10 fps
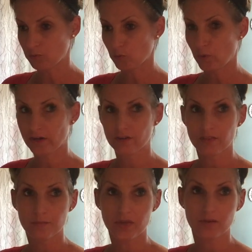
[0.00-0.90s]
where
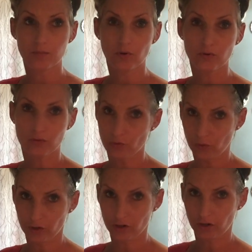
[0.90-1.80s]
the people who
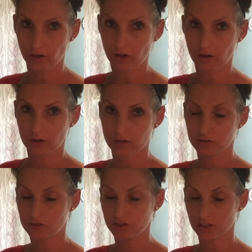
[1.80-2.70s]
order
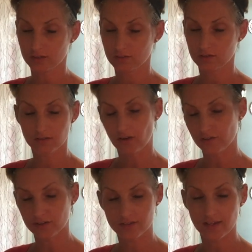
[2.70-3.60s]
just
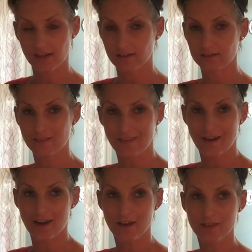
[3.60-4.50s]
understand
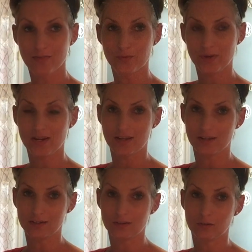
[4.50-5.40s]
that the
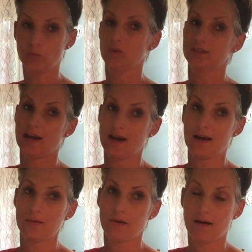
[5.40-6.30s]
reading will not